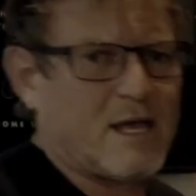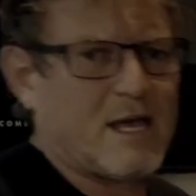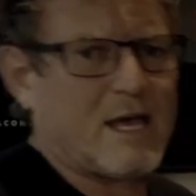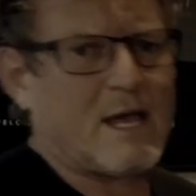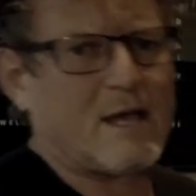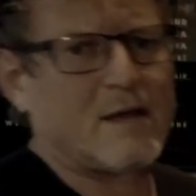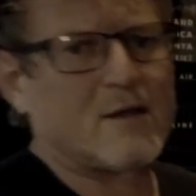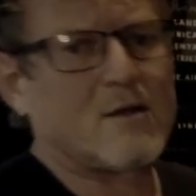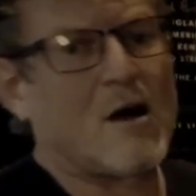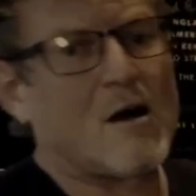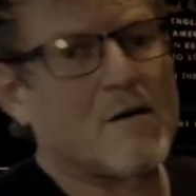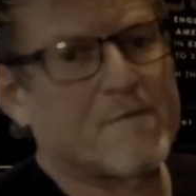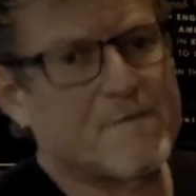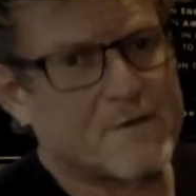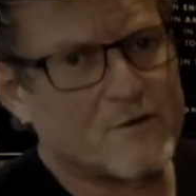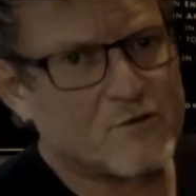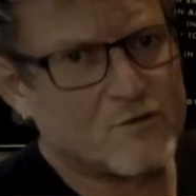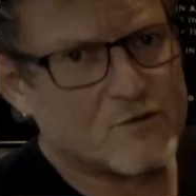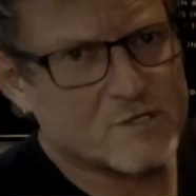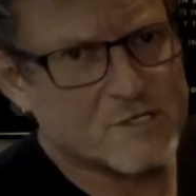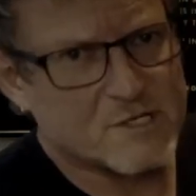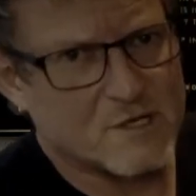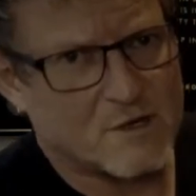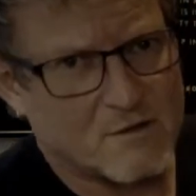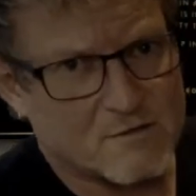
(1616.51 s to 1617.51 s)
And often
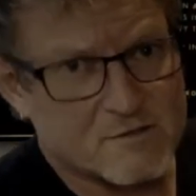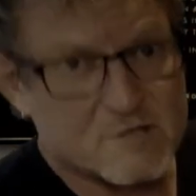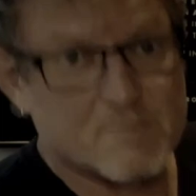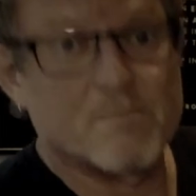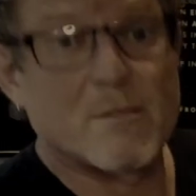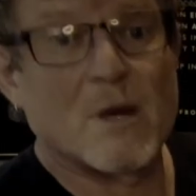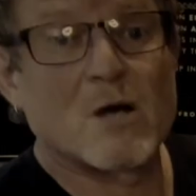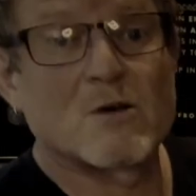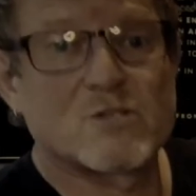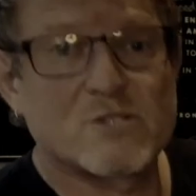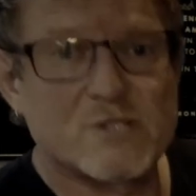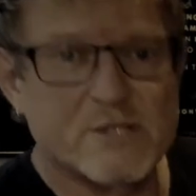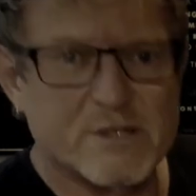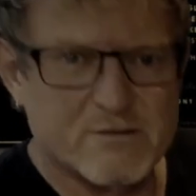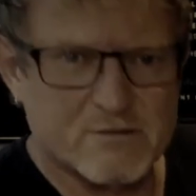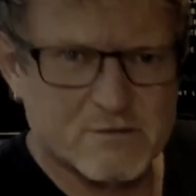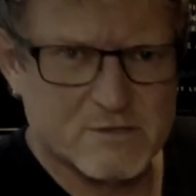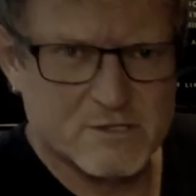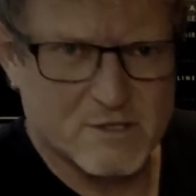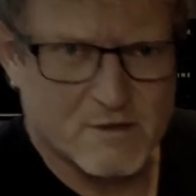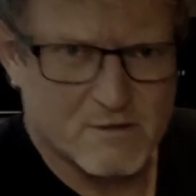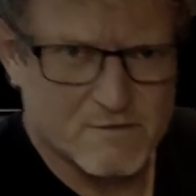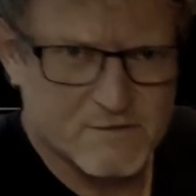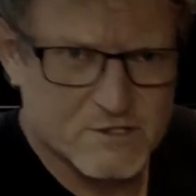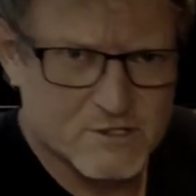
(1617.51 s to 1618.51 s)
mostly
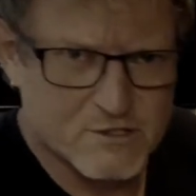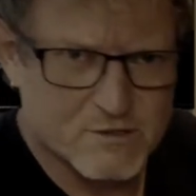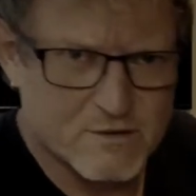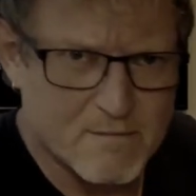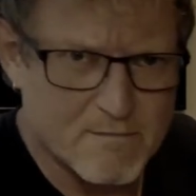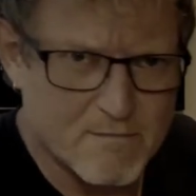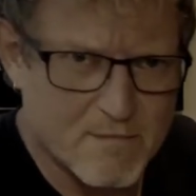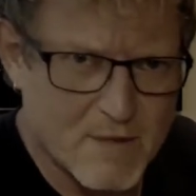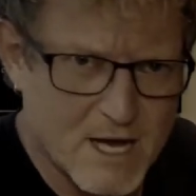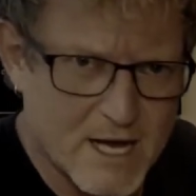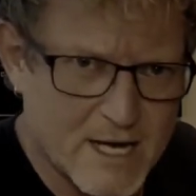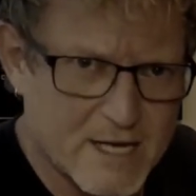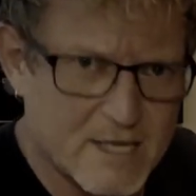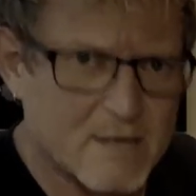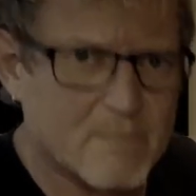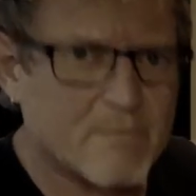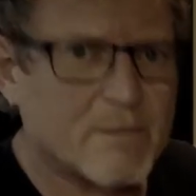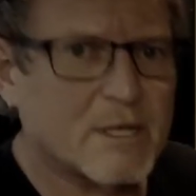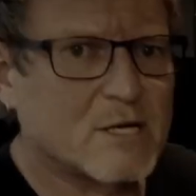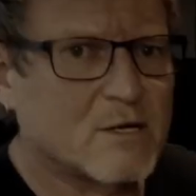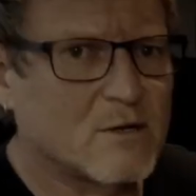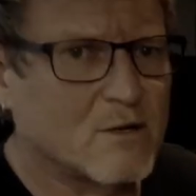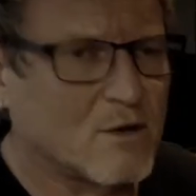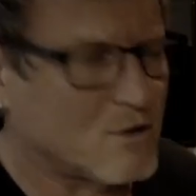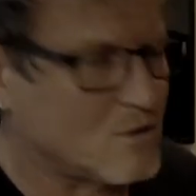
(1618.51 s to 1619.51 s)
resolves to a minor,
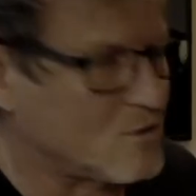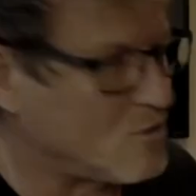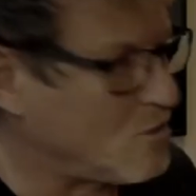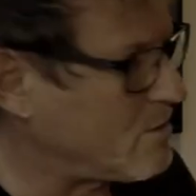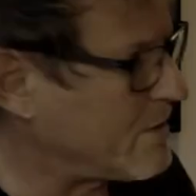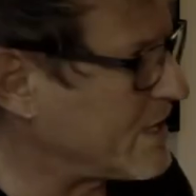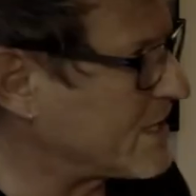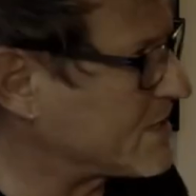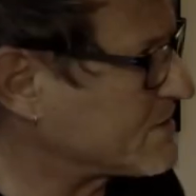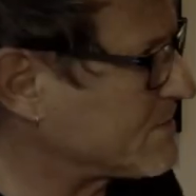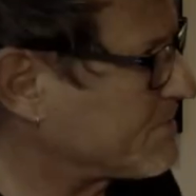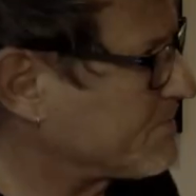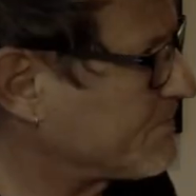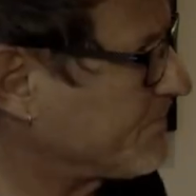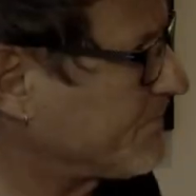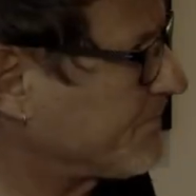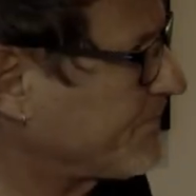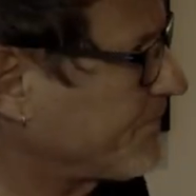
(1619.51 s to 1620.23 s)
but not always.